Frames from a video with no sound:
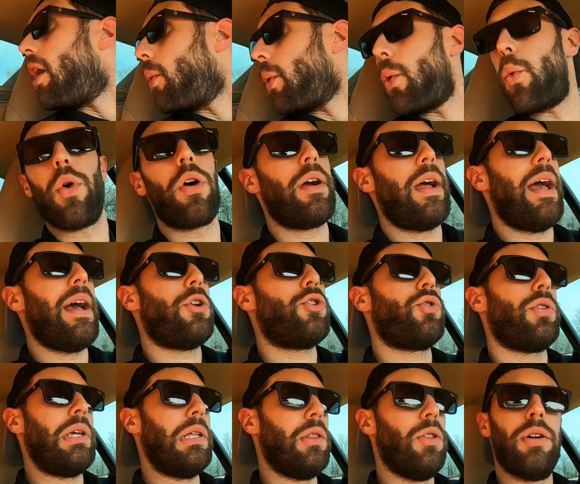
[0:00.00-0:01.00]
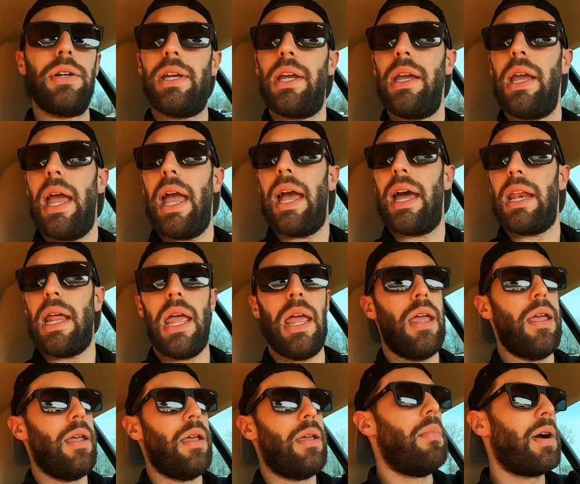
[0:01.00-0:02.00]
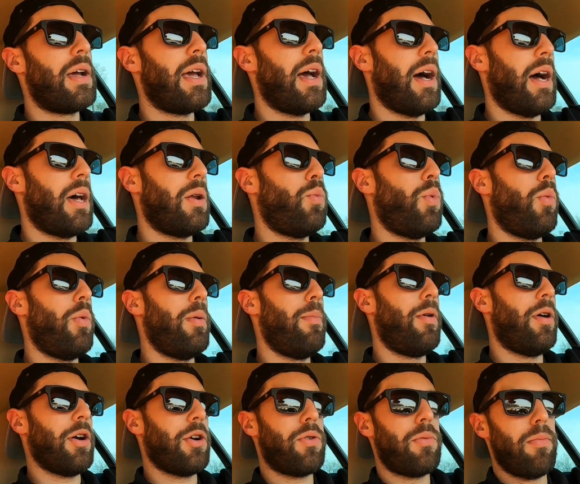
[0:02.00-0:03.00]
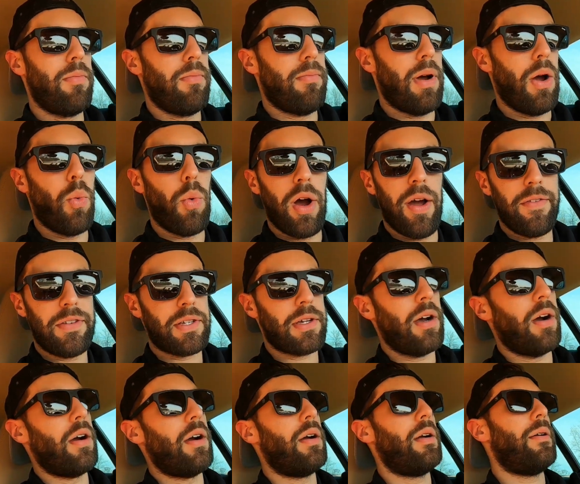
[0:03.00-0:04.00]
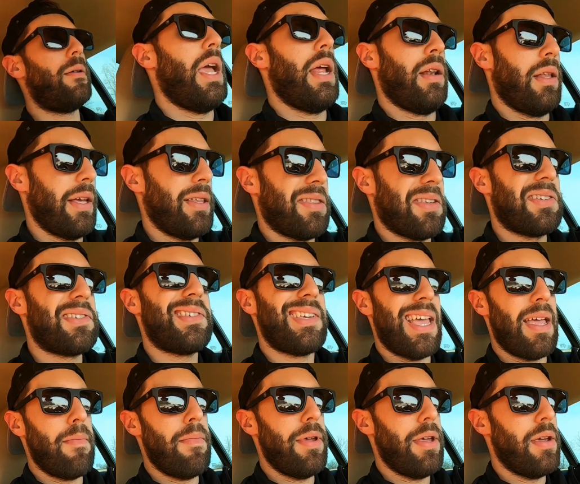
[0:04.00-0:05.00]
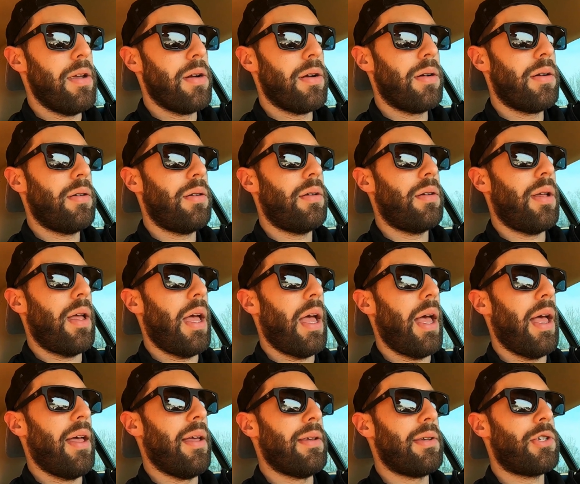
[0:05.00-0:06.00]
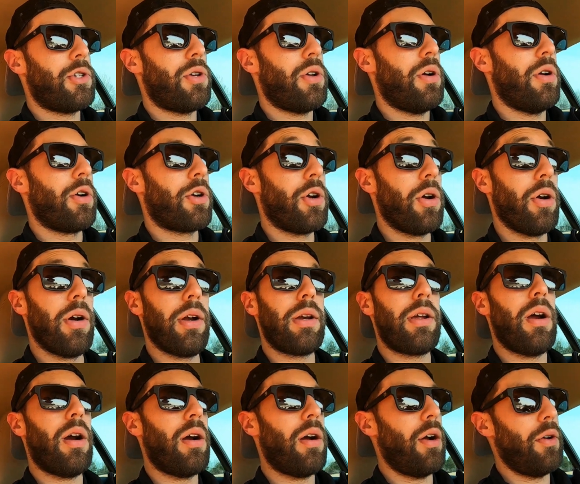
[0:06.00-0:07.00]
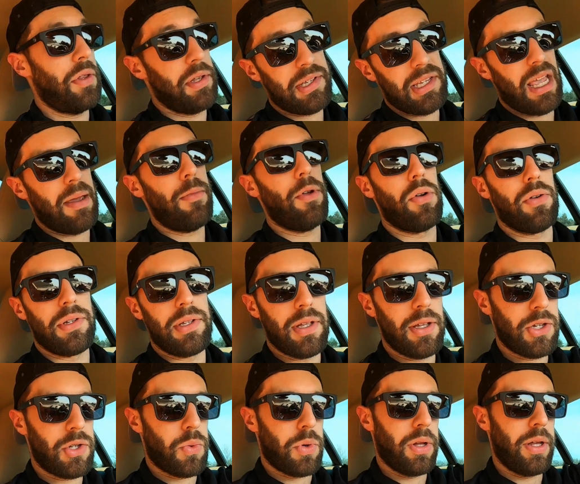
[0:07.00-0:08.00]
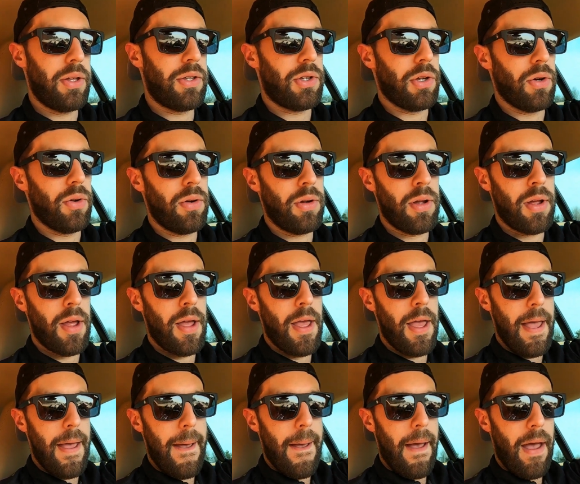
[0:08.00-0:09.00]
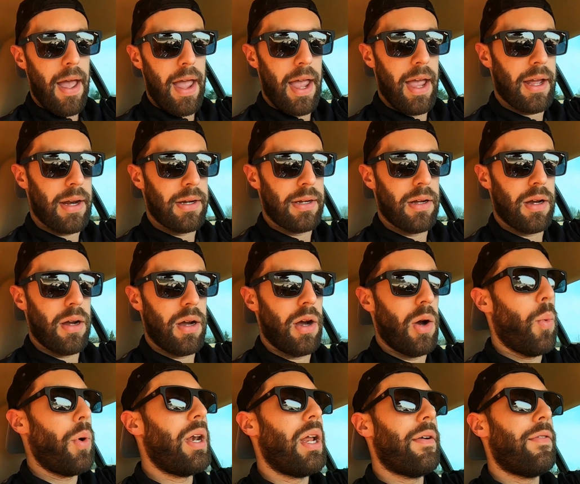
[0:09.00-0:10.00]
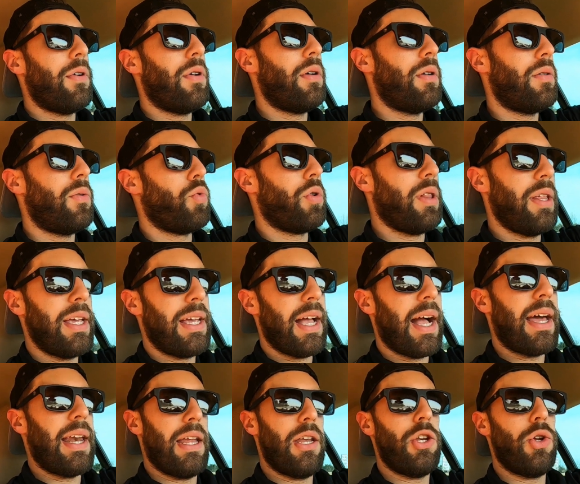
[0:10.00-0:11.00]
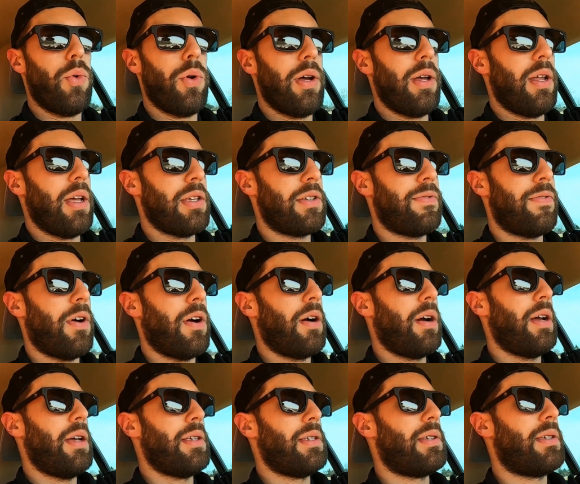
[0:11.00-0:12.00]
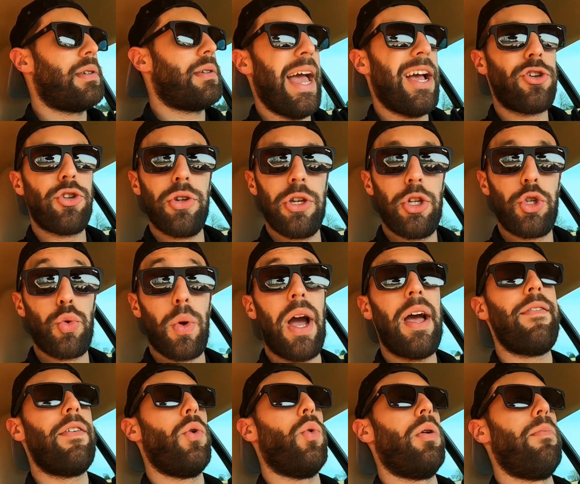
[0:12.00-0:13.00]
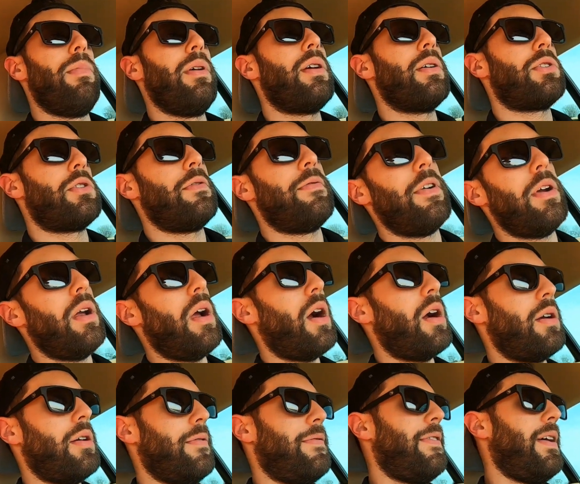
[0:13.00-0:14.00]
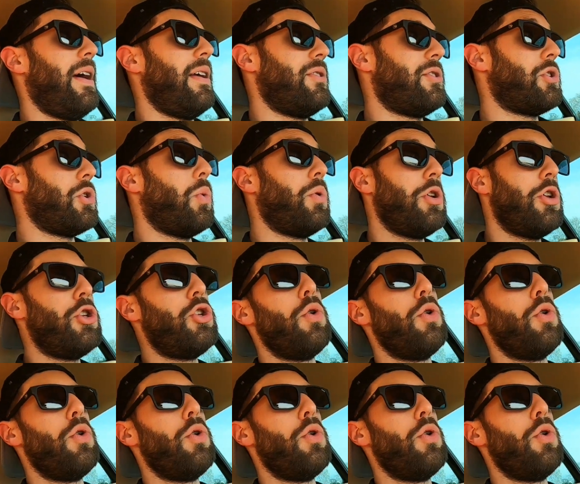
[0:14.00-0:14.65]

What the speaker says: We were actually looking at a Macan when we bought my wife's car in like the same year as her current car, or the same year as this really too. And we never really got into it as far as actually driving one because they're very hard to find. So when you